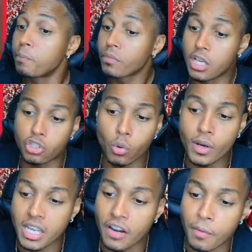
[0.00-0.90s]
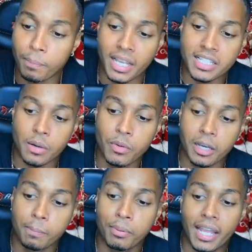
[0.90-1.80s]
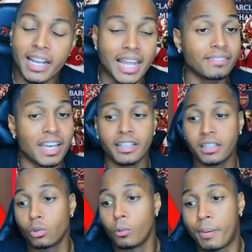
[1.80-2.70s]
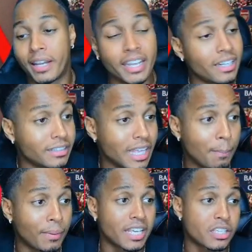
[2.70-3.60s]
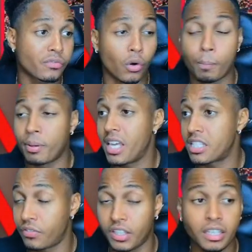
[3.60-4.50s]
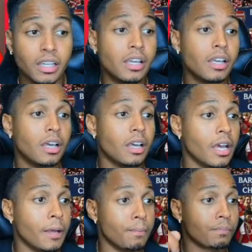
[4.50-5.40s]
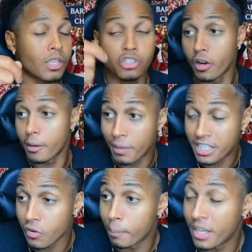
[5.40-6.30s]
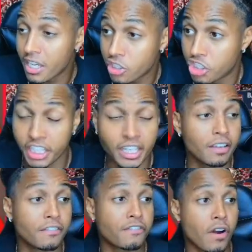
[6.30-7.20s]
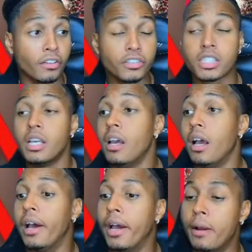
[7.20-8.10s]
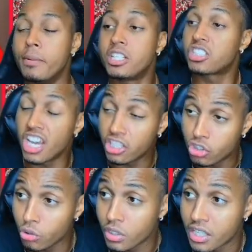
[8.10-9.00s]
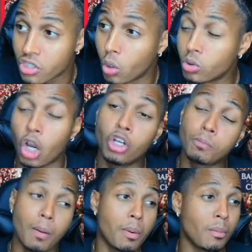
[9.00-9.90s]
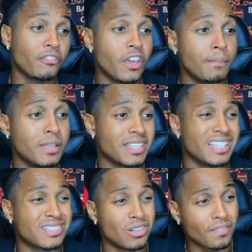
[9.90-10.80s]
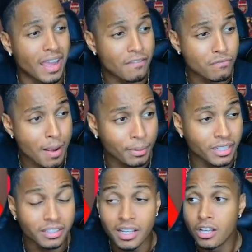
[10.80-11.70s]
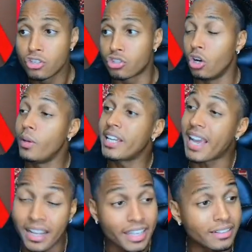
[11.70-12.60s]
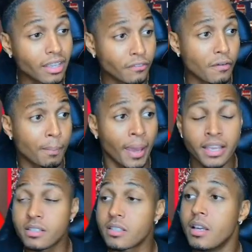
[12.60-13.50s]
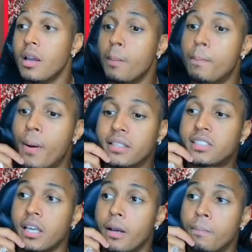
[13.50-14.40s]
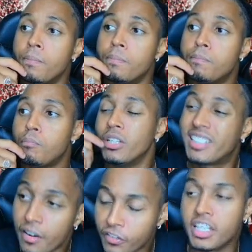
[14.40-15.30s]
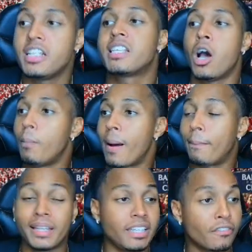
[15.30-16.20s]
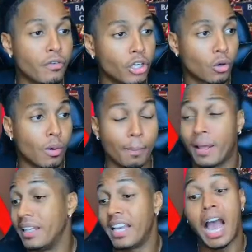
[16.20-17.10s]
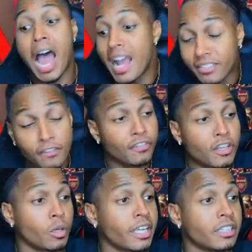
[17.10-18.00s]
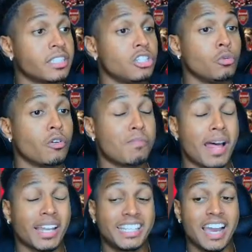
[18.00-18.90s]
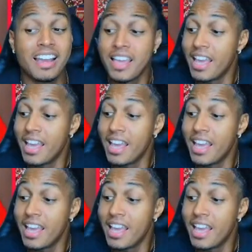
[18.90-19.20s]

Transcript: There's always other players that we can play, like Danilo Pereira that plays for PSV. Um, sorry, plays for PSG in France. Uh, he's 32 years old. The only problem with him is is not that rapid, so he can get done for pace. But um, we definitely need to help out Palhinha if we're going to go with Palhinha. I definitely want to continue with Palhinha.